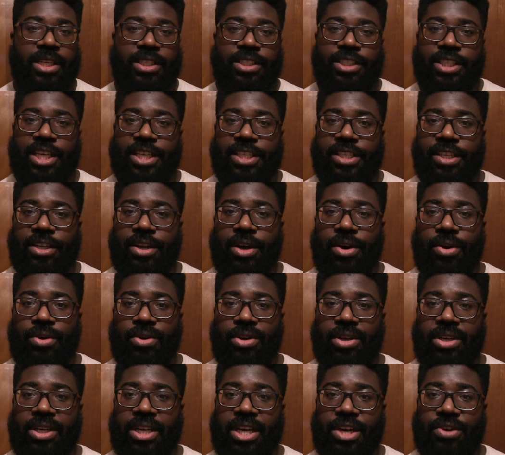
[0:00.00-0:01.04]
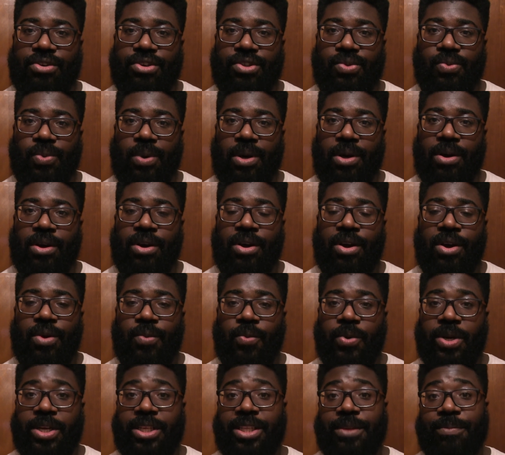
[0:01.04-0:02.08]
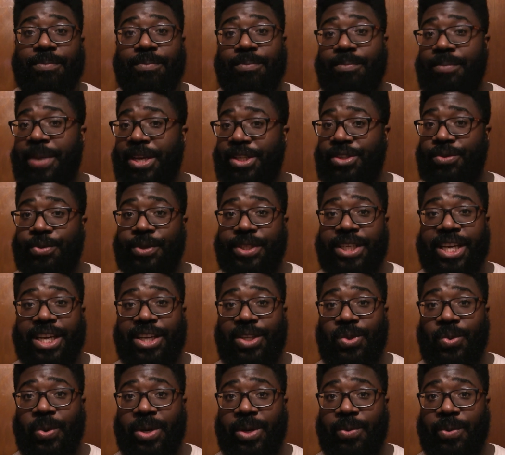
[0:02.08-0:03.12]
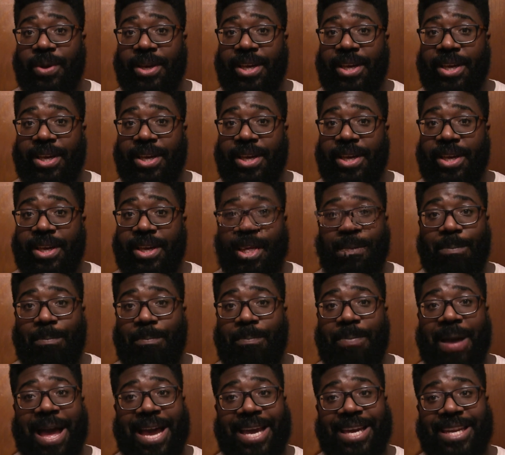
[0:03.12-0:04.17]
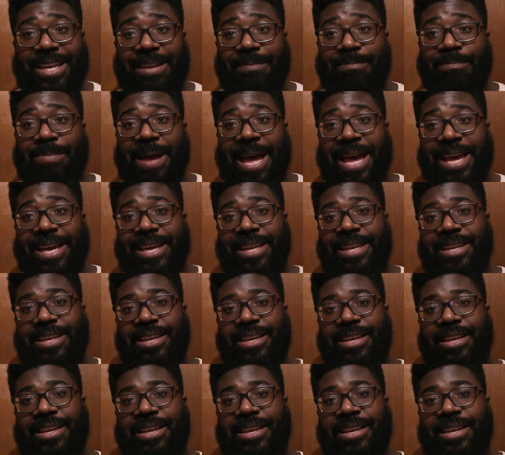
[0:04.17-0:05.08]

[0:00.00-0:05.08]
Jason Holder there as well. We need to make sure we take the 20 wickets. No point packing the bat in